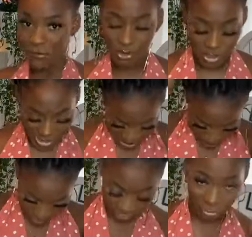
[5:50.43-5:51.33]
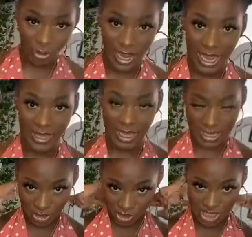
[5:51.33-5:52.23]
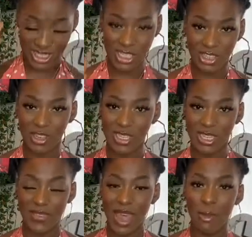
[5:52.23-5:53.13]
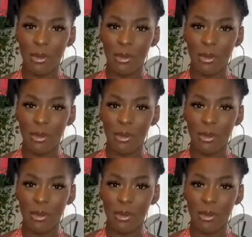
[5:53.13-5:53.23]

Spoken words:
have to slip it through your head and it just sits nicely there.